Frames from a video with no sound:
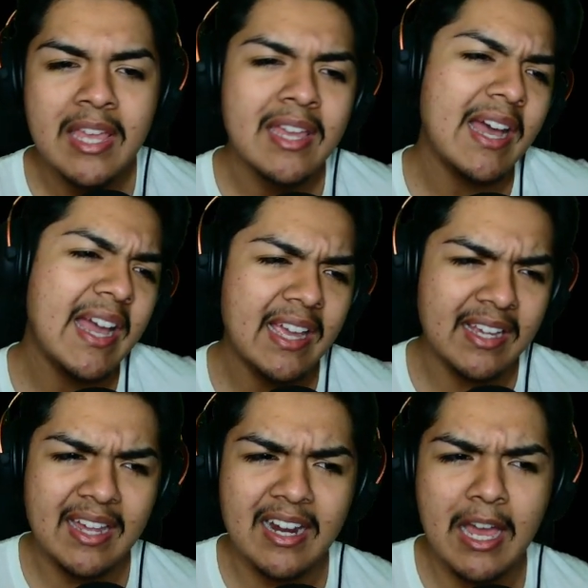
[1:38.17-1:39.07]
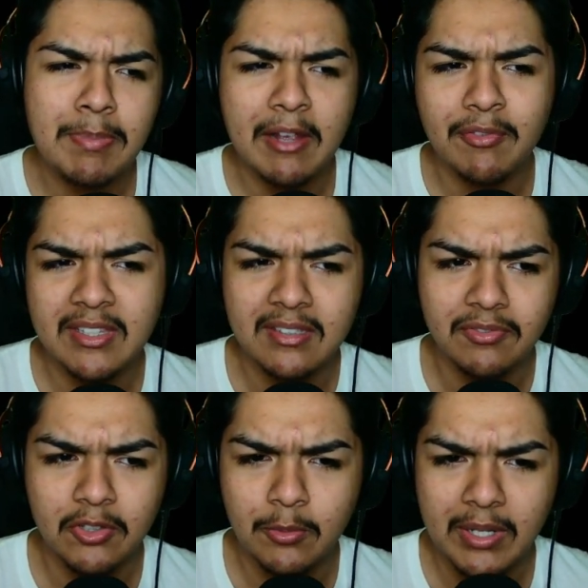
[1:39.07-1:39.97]
I kind of opt out
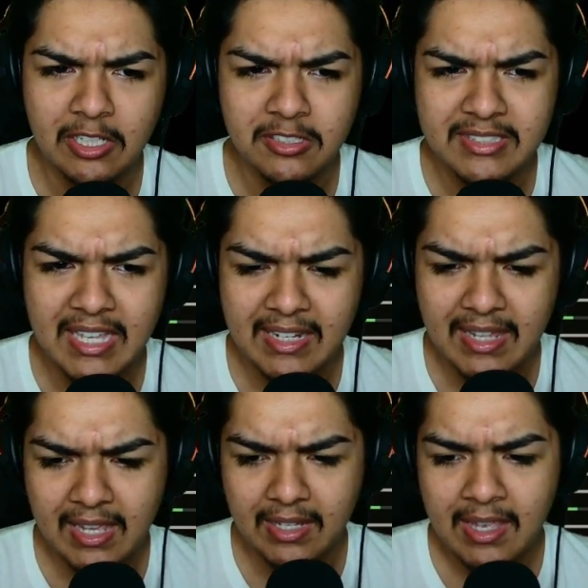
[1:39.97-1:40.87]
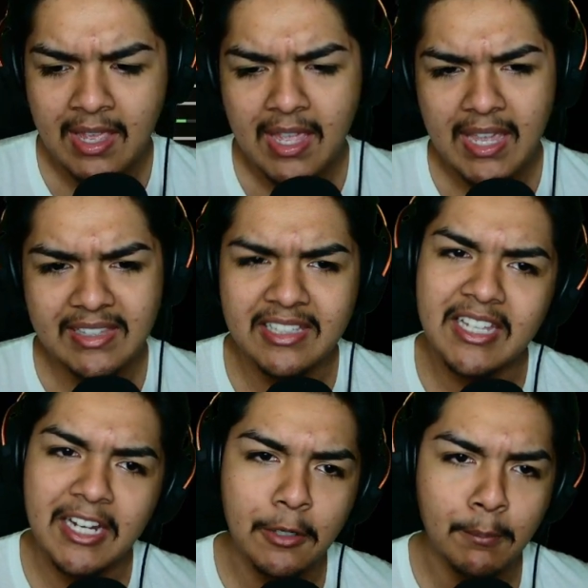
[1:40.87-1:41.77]
for the regular stand nag. And then the
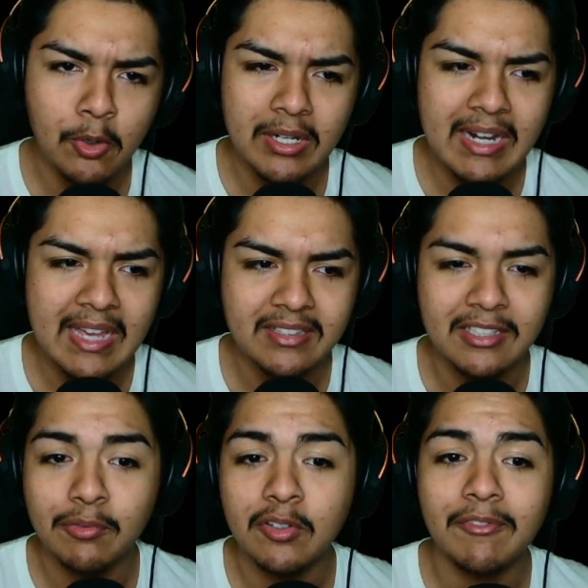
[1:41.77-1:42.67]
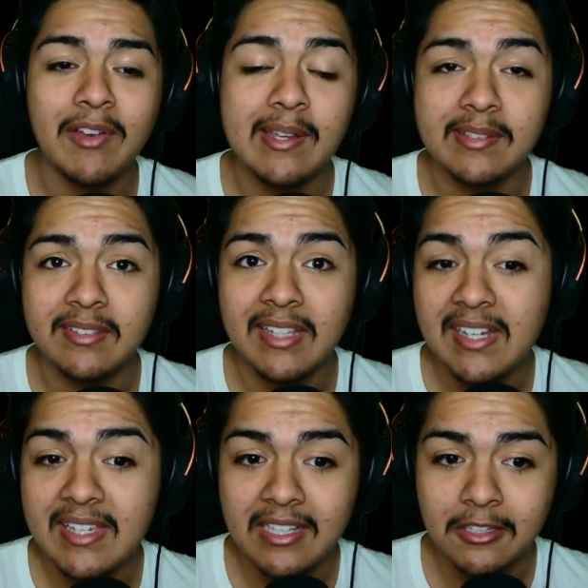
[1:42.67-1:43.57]
airborne elastic for the fastest
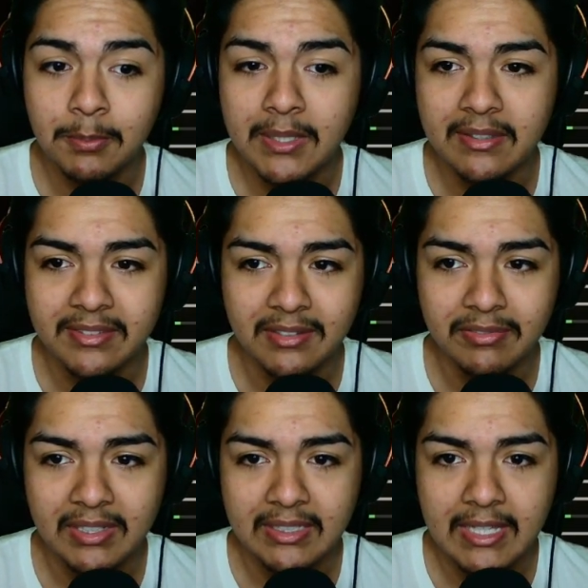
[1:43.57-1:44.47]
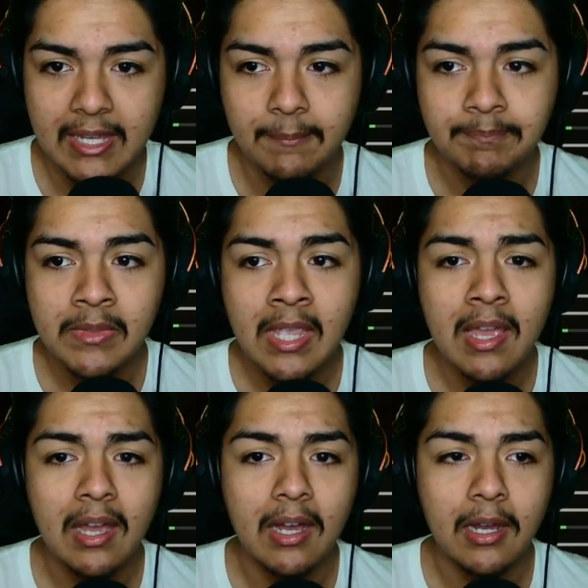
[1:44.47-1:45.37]
ADS speed and stuff like that.
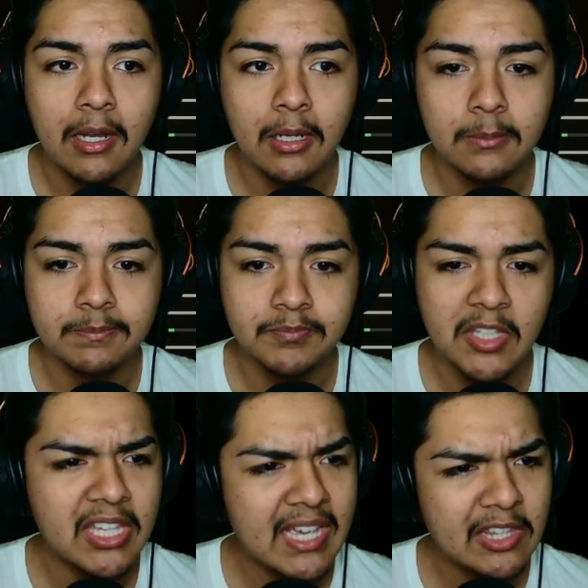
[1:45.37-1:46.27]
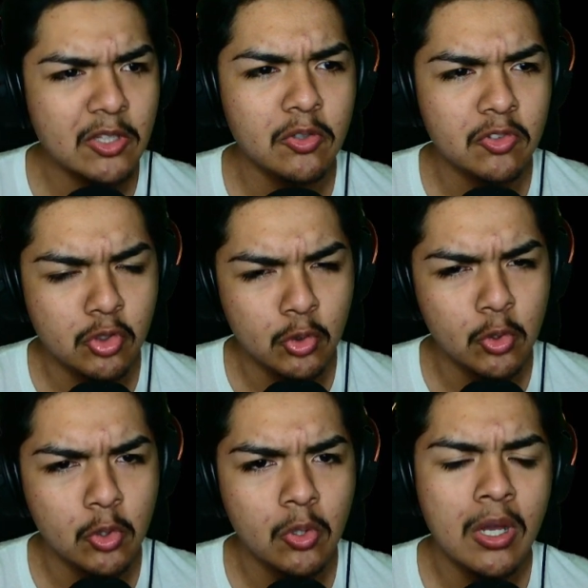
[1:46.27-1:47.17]
You can use
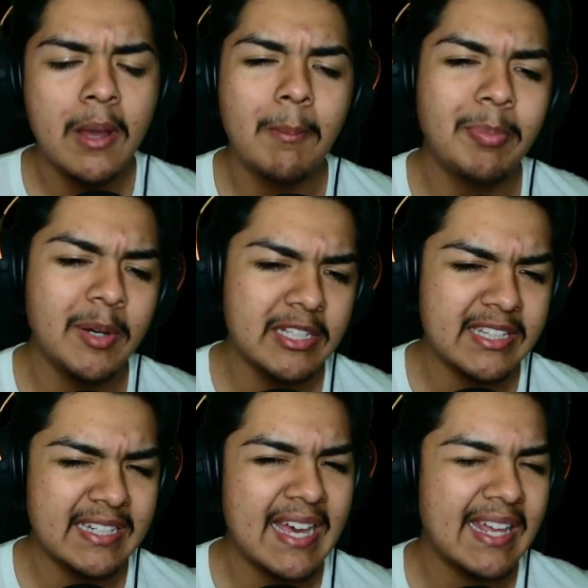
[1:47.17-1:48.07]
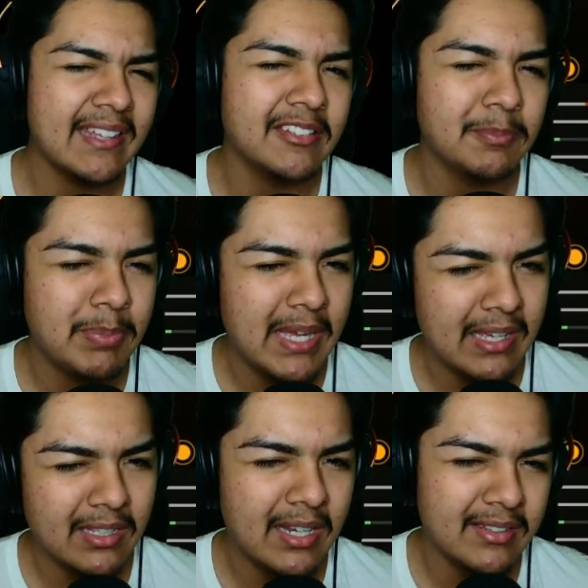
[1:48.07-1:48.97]
dual, but they're not as
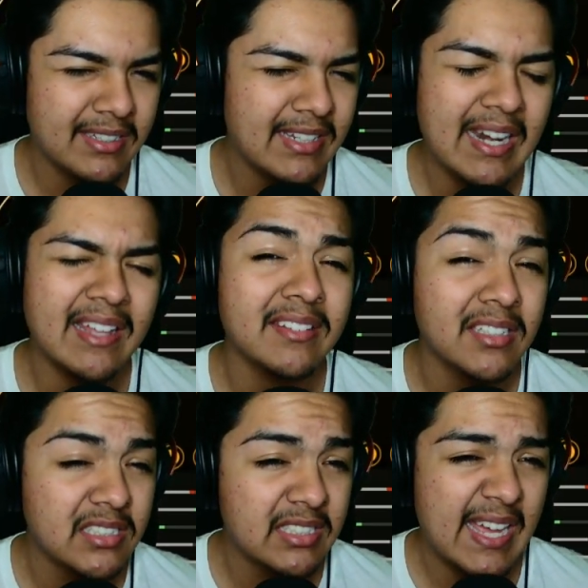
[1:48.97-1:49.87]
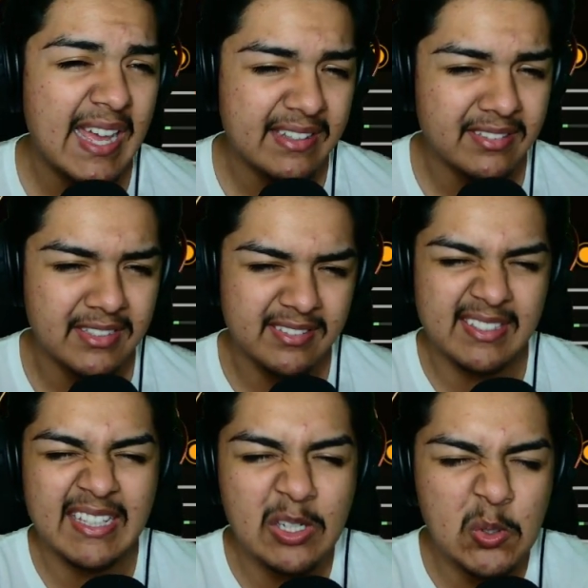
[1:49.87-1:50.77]
bad. They're not as good as the
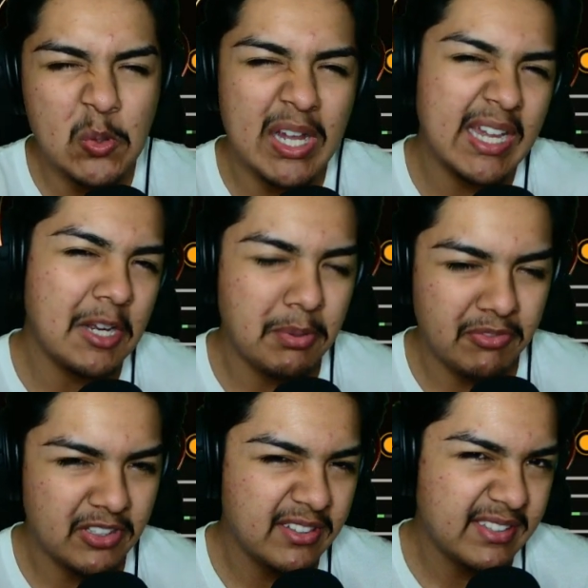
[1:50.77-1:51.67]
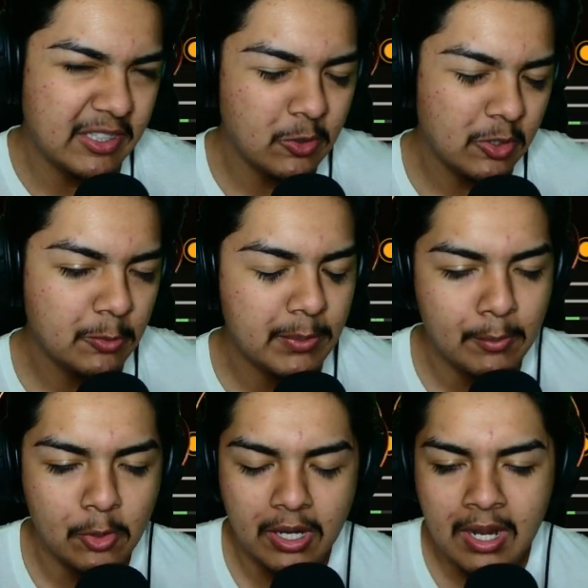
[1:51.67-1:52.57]
single. I kind of prefer the single a little bit
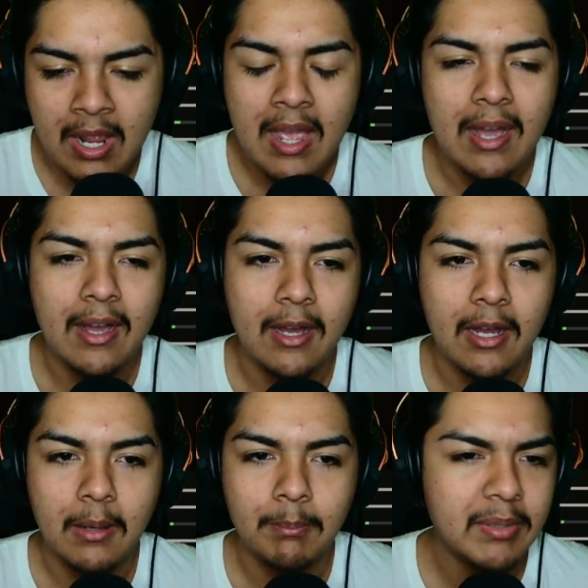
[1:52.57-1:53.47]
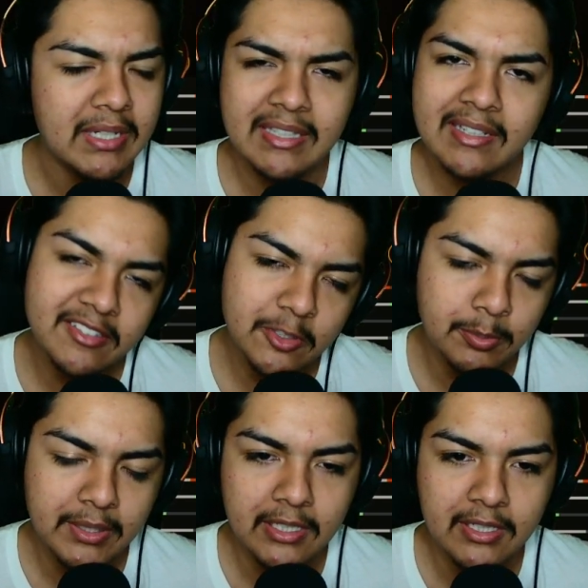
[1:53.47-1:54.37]
more. But it's still
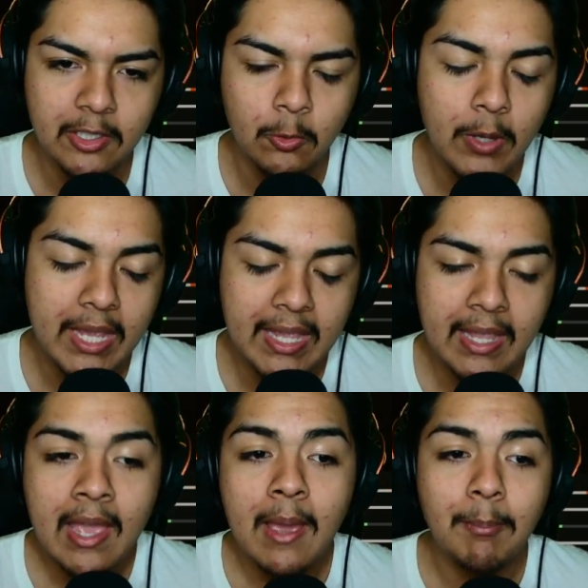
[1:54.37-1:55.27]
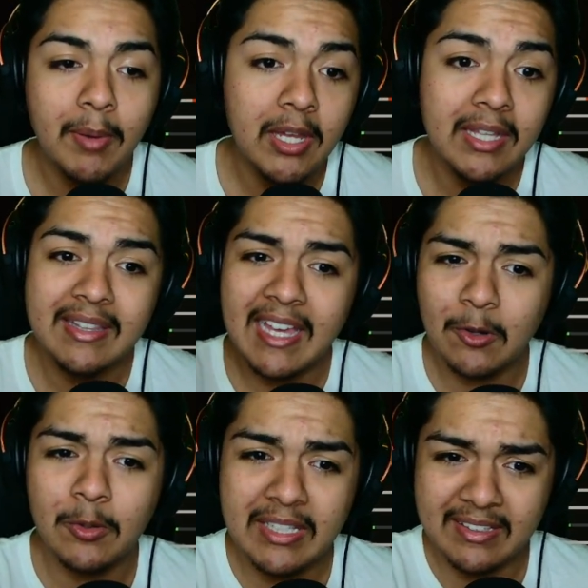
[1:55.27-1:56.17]
pretty good either way. But not
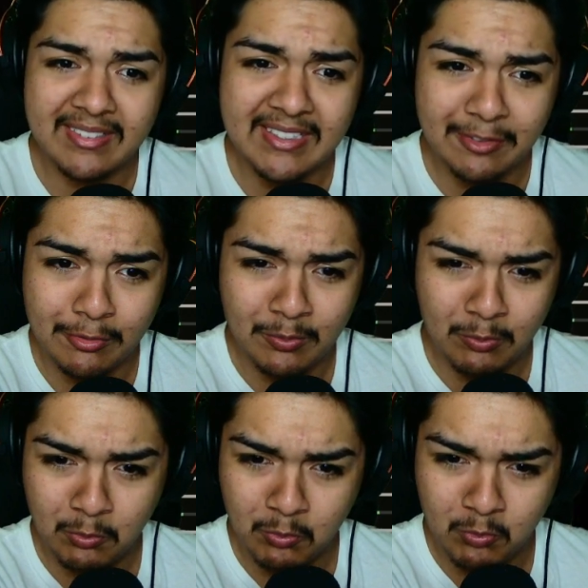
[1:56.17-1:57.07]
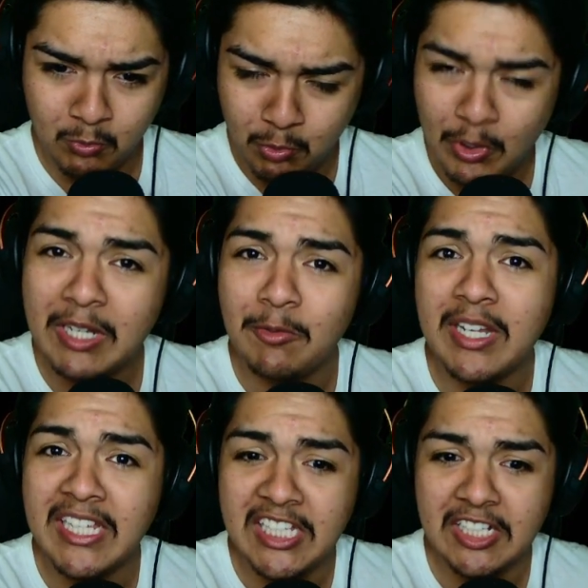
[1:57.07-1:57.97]
only is this
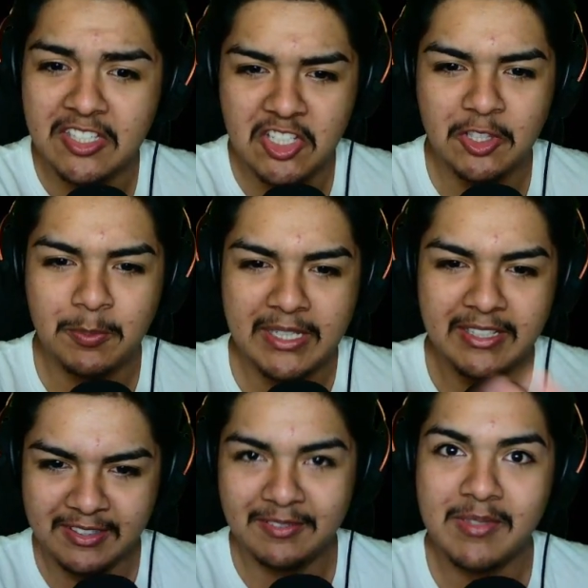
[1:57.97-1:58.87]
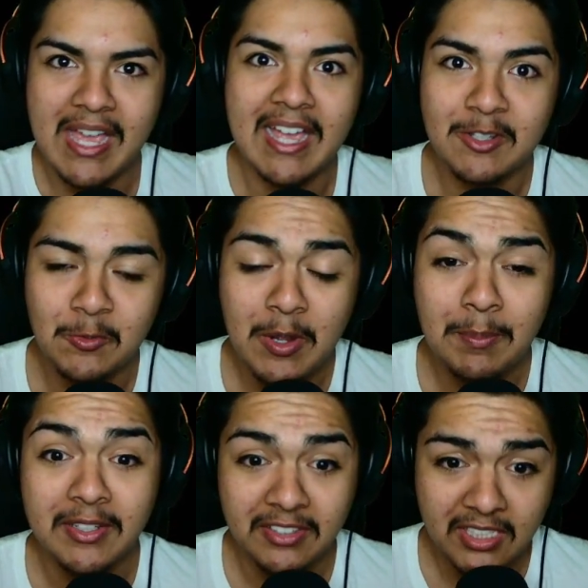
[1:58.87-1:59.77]
really good just because the actual
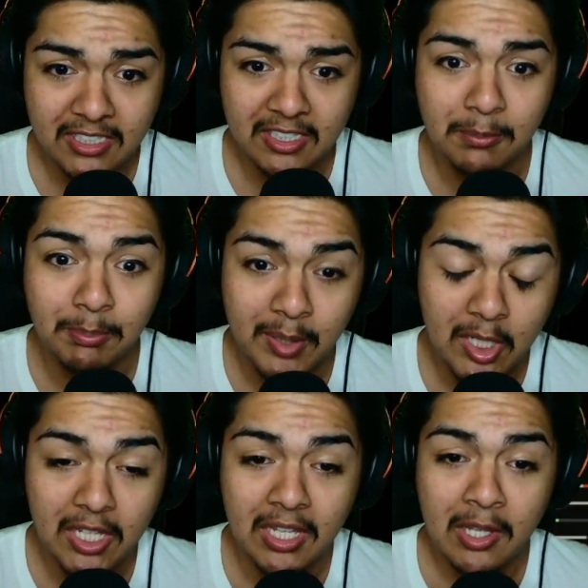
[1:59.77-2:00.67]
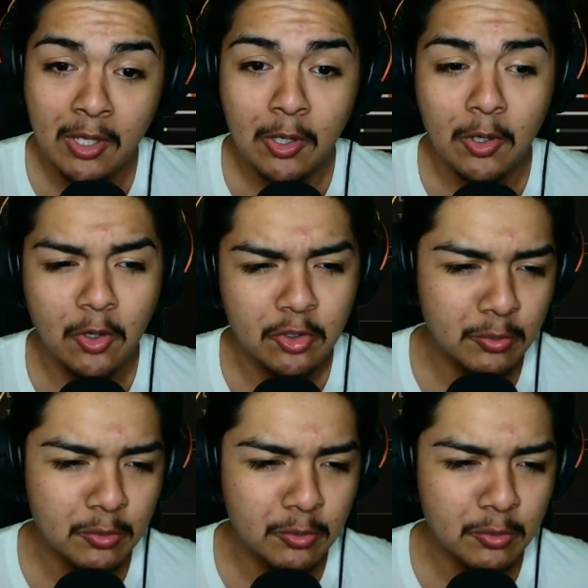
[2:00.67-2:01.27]
weapon is good, but also